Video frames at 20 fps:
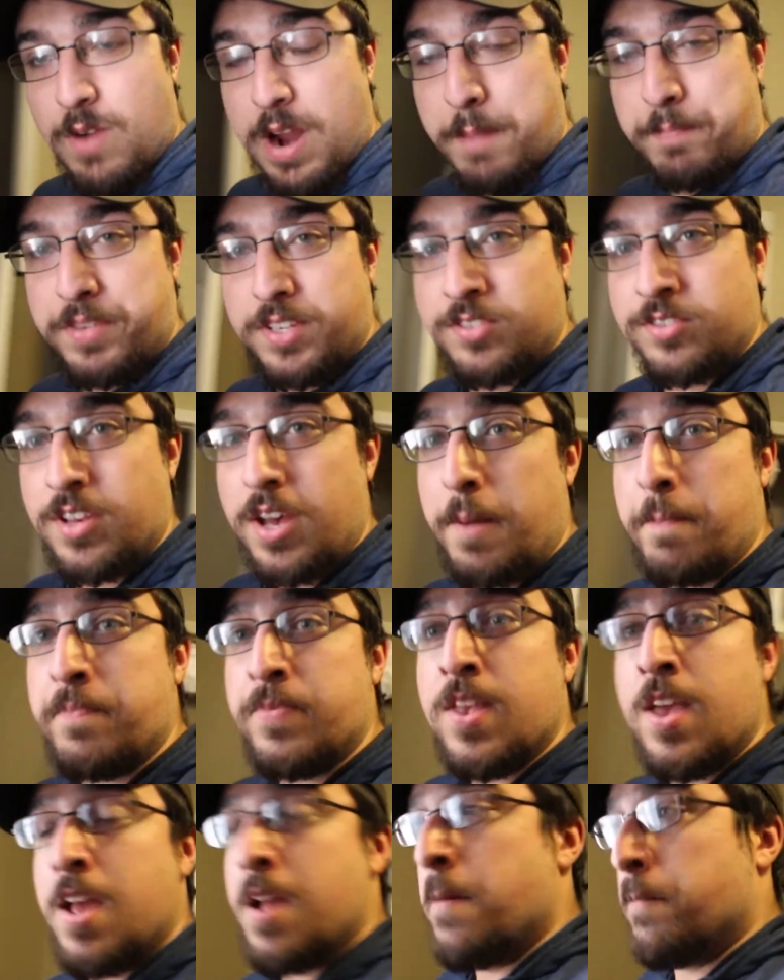wrap this up.
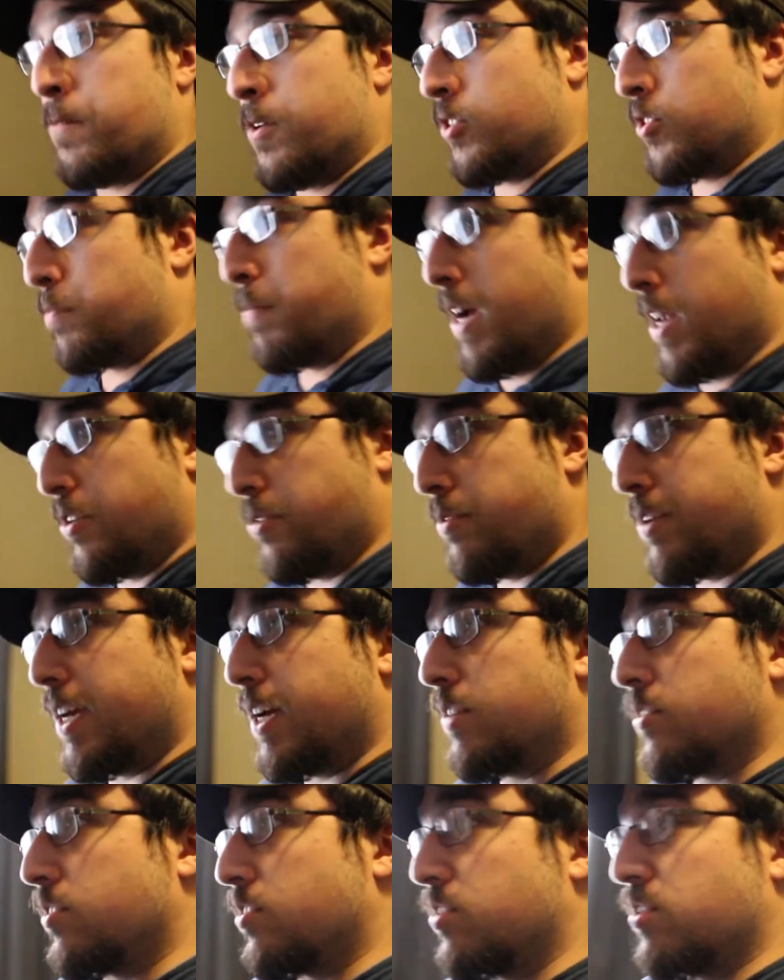These are my new
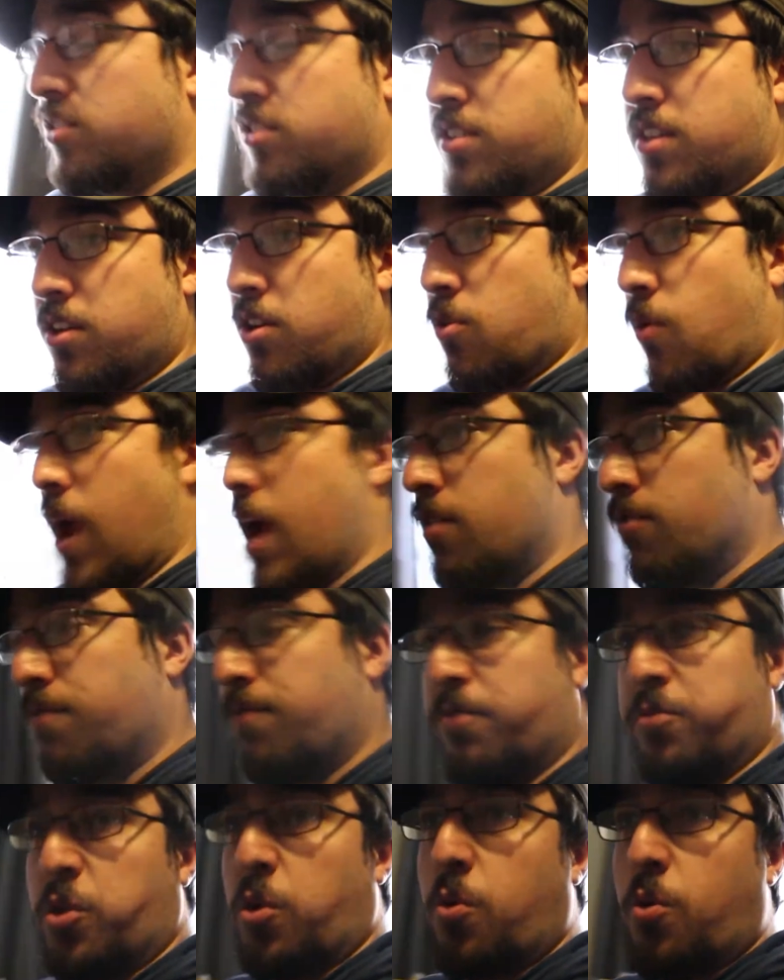digs. This is the ground
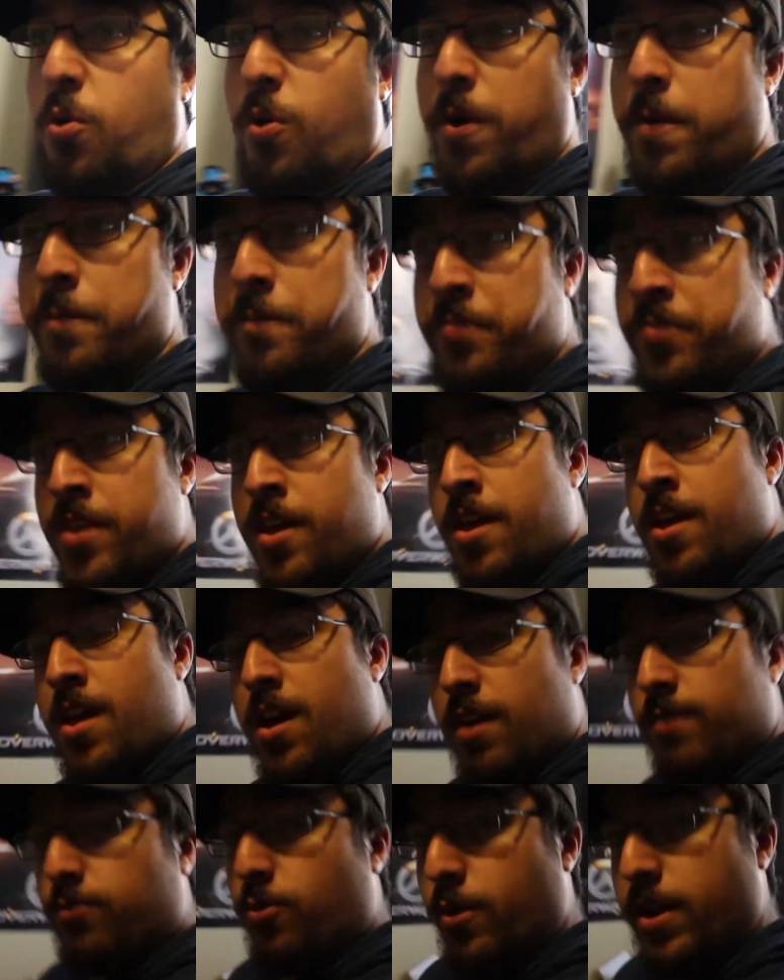floor
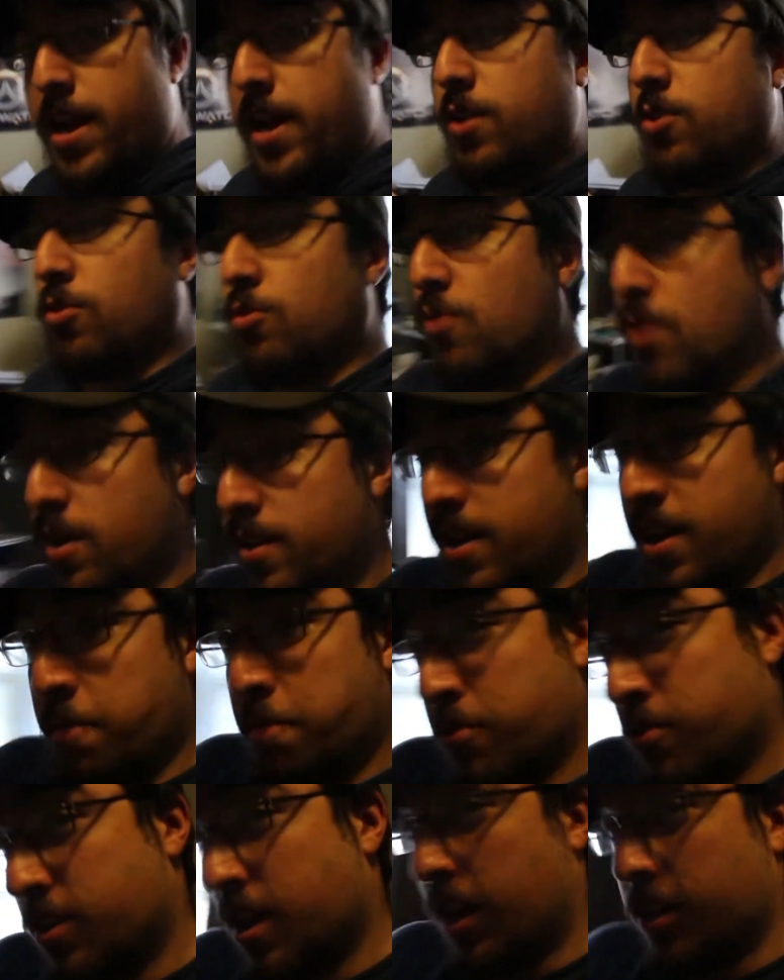of what Echo Grande
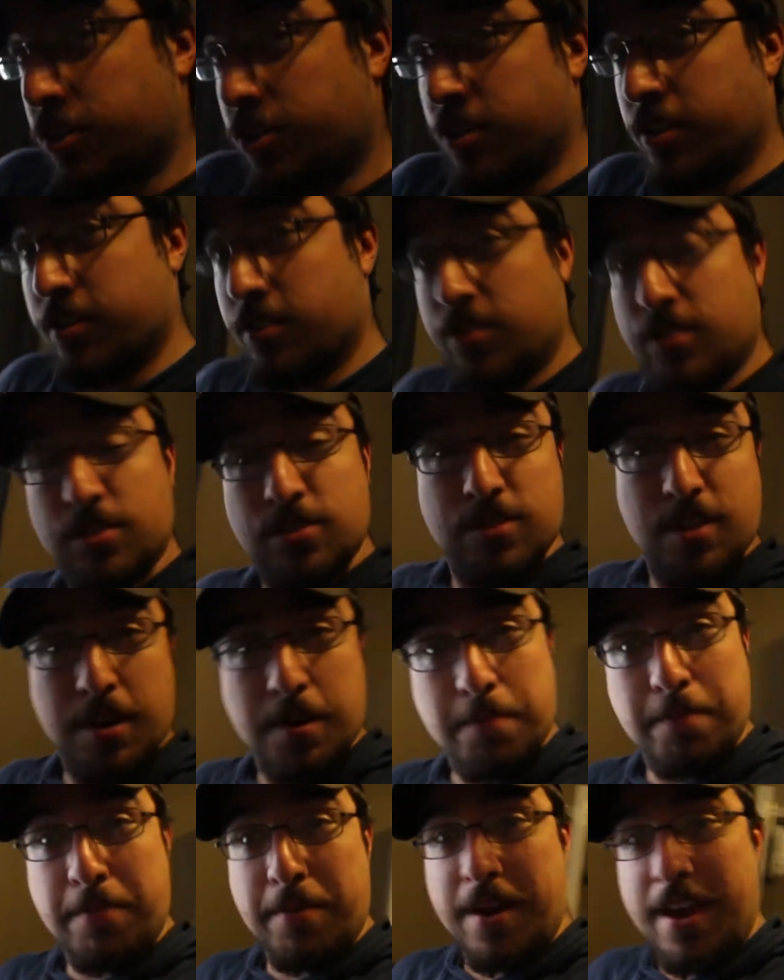Productions is going
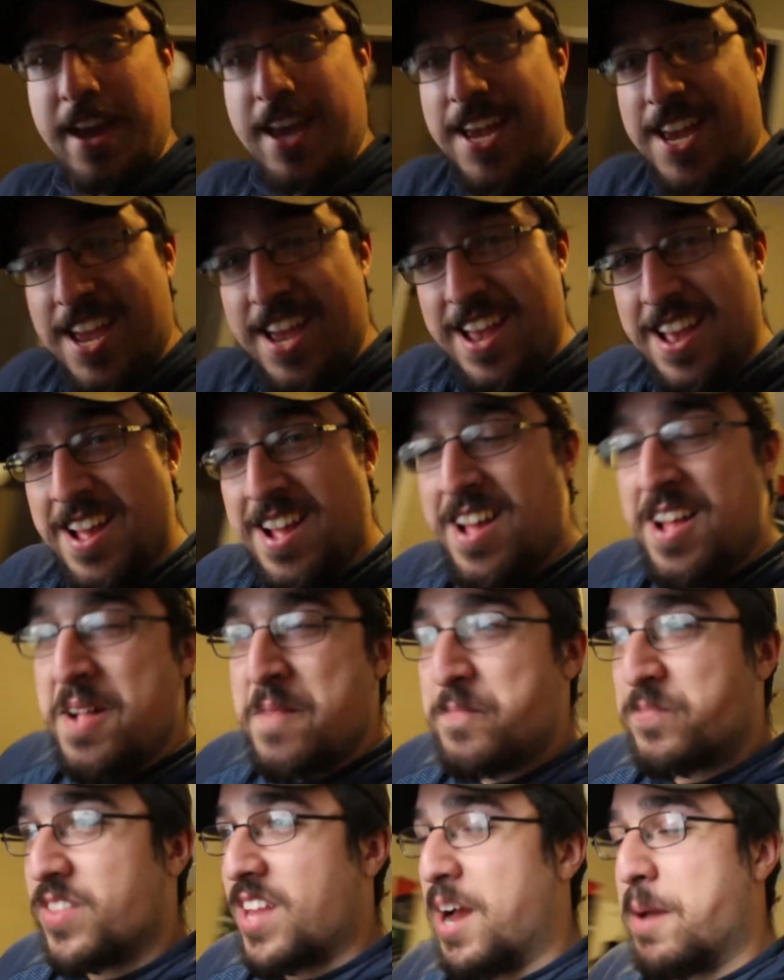to be.
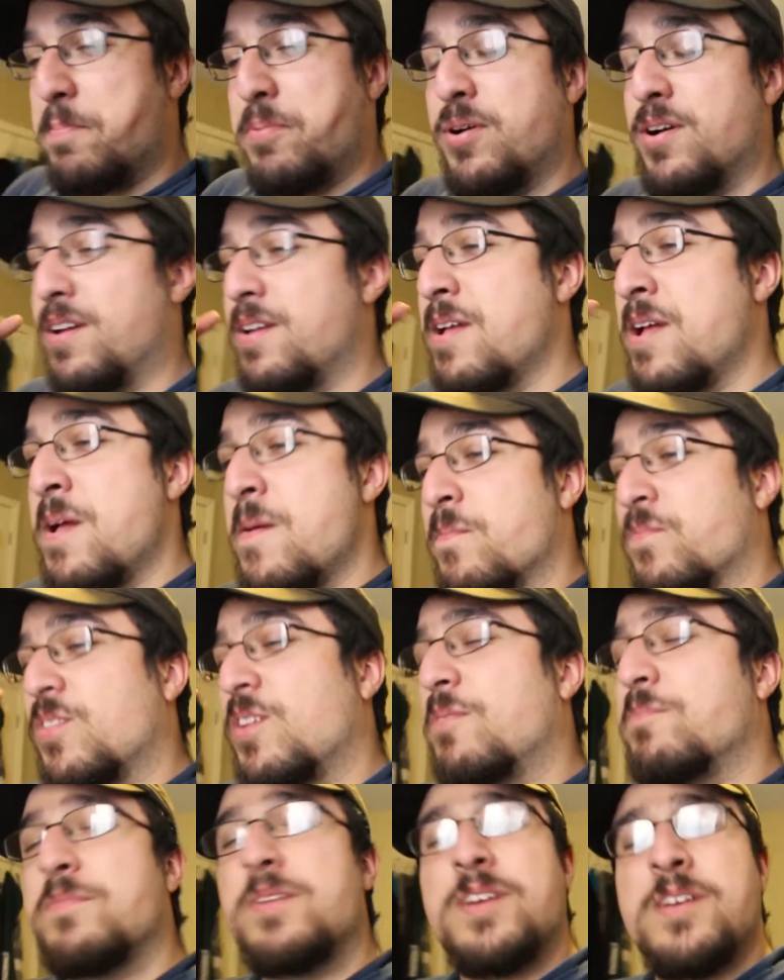
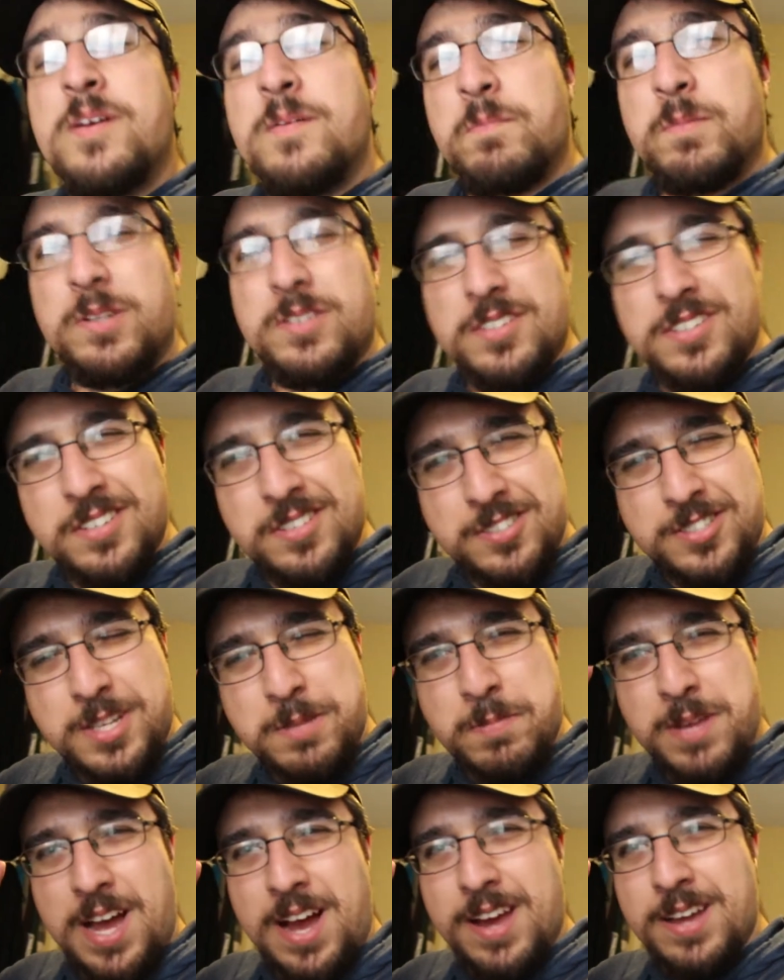This doesn't
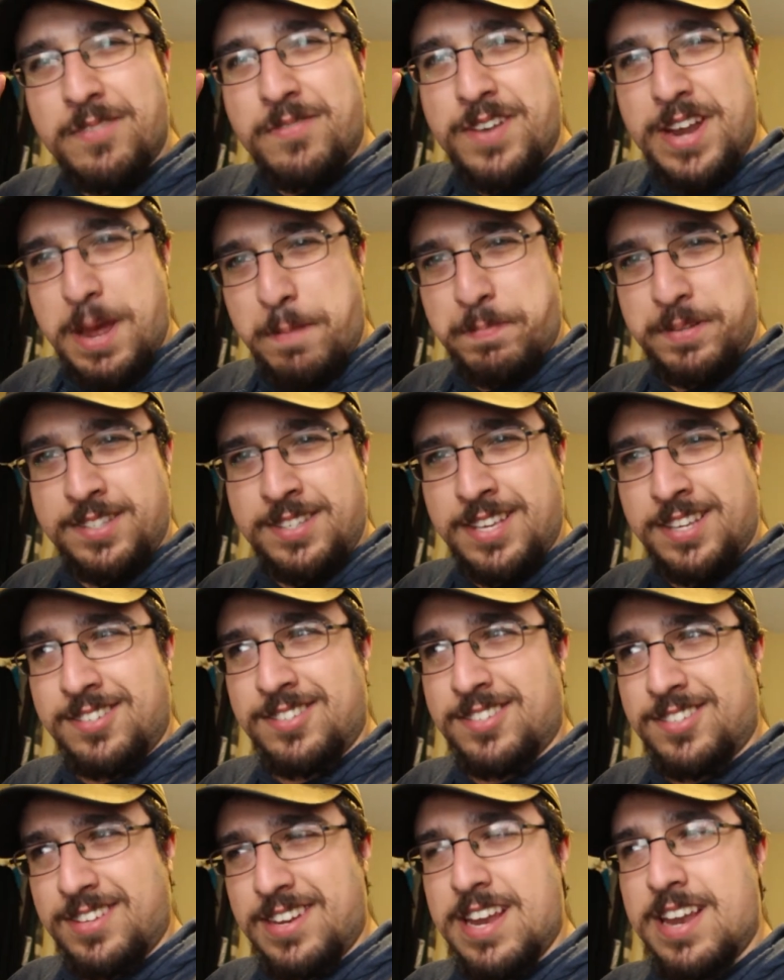seem kind of
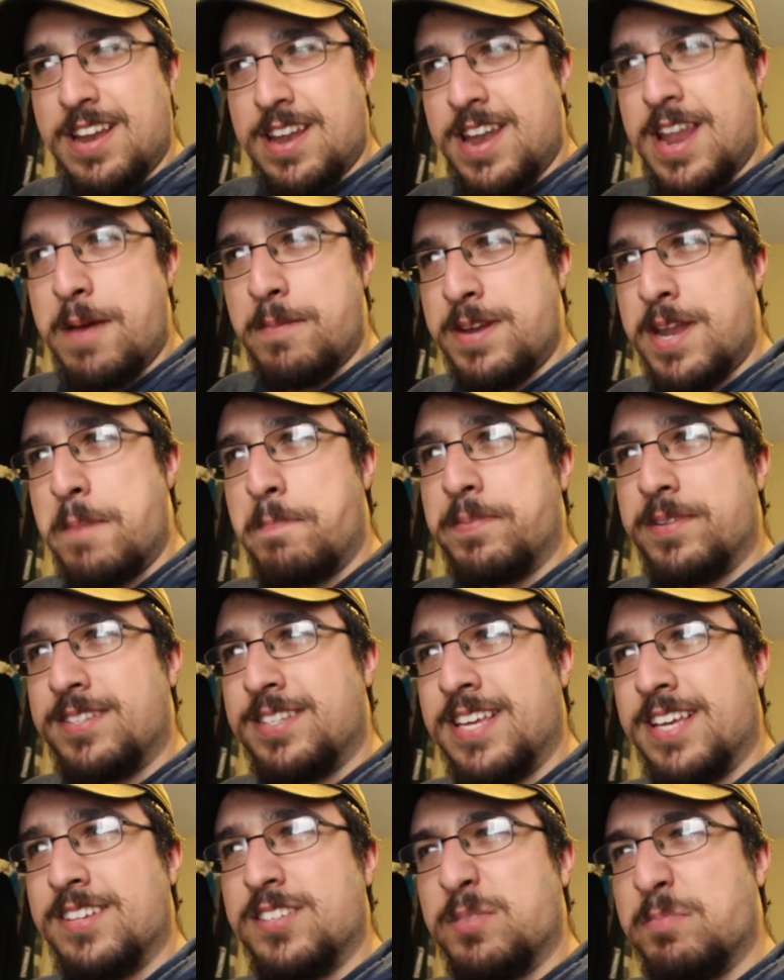
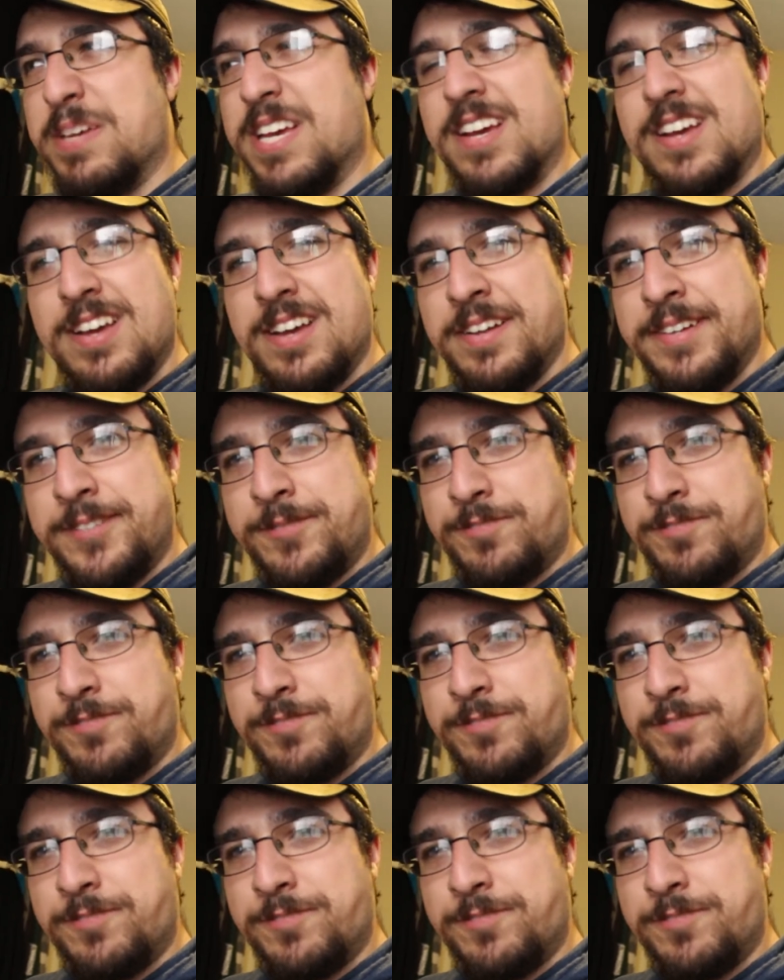nepotismic